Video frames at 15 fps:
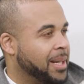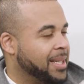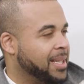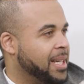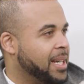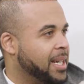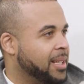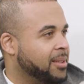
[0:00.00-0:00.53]
if my
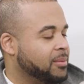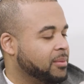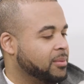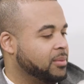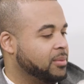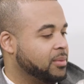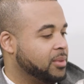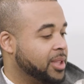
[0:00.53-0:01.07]
dad
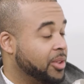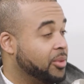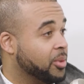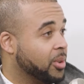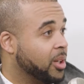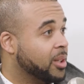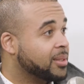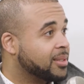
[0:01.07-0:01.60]
did
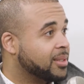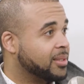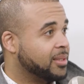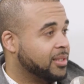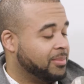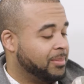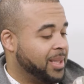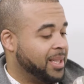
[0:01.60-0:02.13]
drugs,
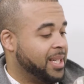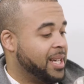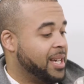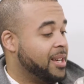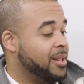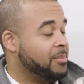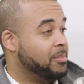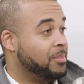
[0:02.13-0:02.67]
if my
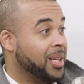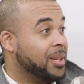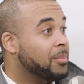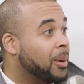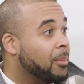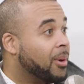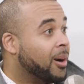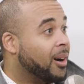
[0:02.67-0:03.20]
dad beat
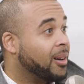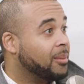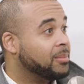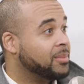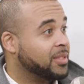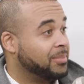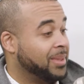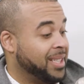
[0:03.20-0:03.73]
my
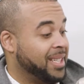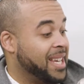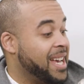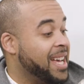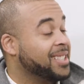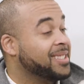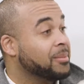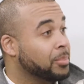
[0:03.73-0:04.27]
mom, if my
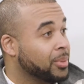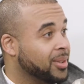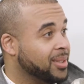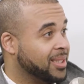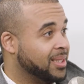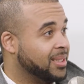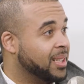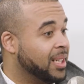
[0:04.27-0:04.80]
dad's in
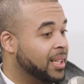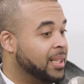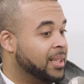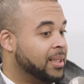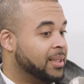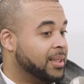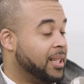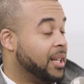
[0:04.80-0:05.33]
prison,
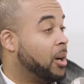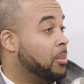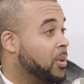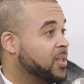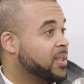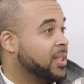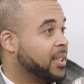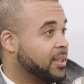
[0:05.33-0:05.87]
then I'll
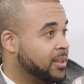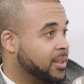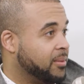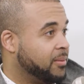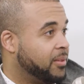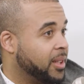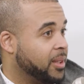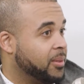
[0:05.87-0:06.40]
most likely
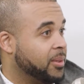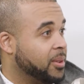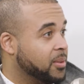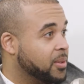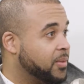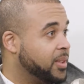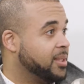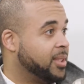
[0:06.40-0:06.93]
follow in
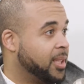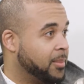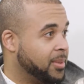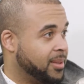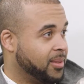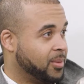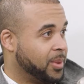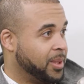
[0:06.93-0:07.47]
those
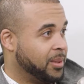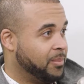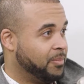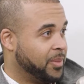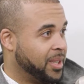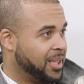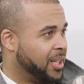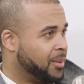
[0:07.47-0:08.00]
footsteps as well.
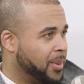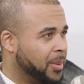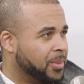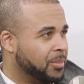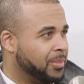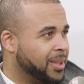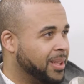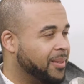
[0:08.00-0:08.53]
And a lot of
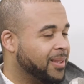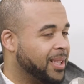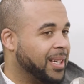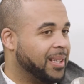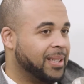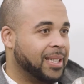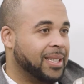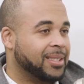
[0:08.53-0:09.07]
people believe
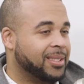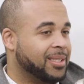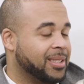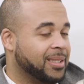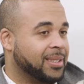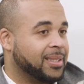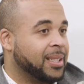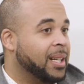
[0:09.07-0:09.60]
that. And that's
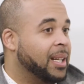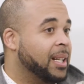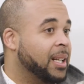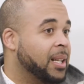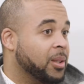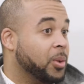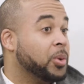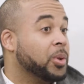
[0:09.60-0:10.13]
just
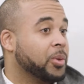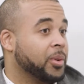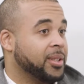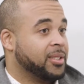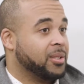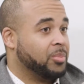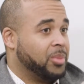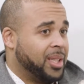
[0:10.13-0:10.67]

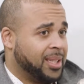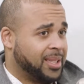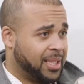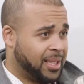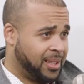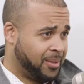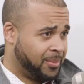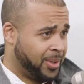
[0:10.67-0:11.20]
ludicrous to me, because I
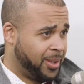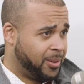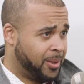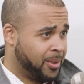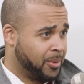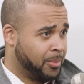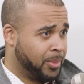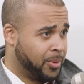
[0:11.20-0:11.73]
think we
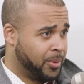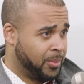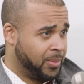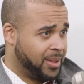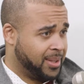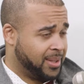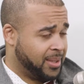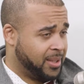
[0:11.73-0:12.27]
all are born
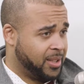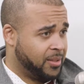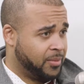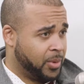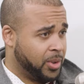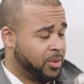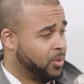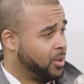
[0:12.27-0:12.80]
with a sense of
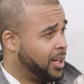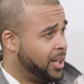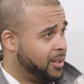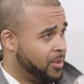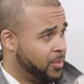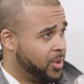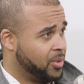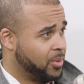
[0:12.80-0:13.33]
what's right
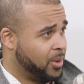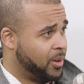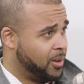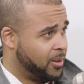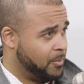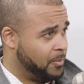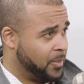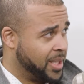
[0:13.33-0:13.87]
and what's
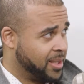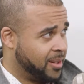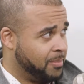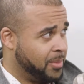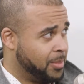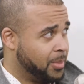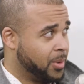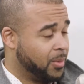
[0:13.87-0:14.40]
wrong. Because I
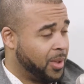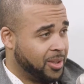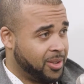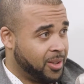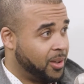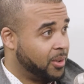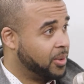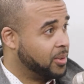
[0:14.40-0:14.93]
remember
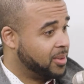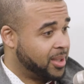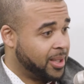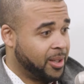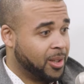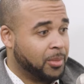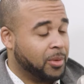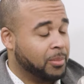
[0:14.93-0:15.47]
watching all those
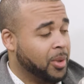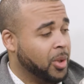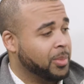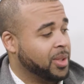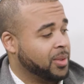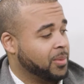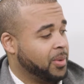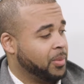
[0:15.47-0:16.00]
terrible
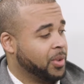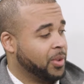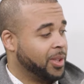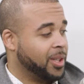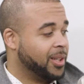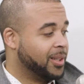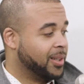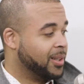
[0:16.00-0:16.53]
moments when we were
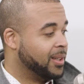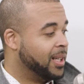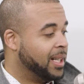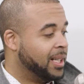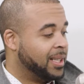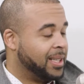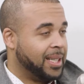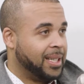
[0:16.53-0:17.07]
younger,
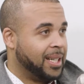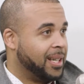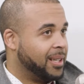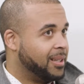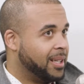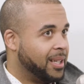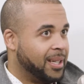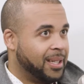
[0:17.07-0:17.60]
and
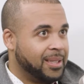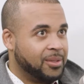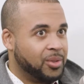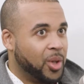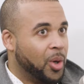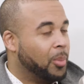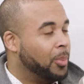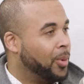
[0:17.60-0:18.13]
at
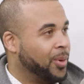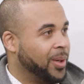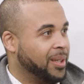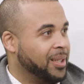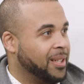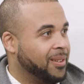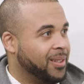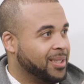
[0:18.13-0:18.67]
no
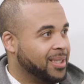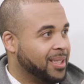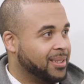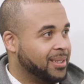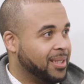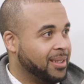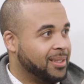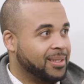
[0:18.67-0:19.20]
point I was like
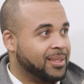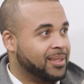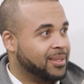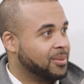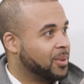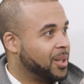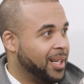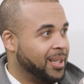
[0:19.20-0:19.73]
saying this
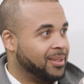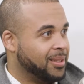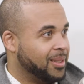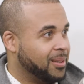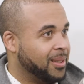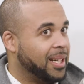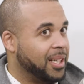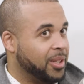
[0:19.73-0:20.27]
is right. You
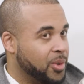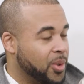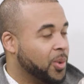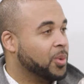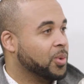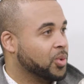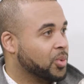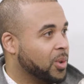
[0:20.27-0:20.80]
know, I knew
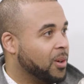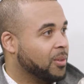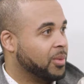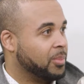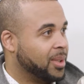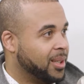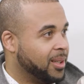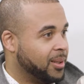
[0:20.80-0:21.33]
it was wrong
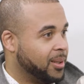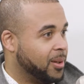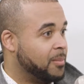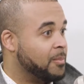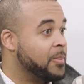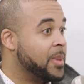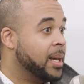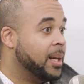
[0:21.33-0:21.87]
from the get-go,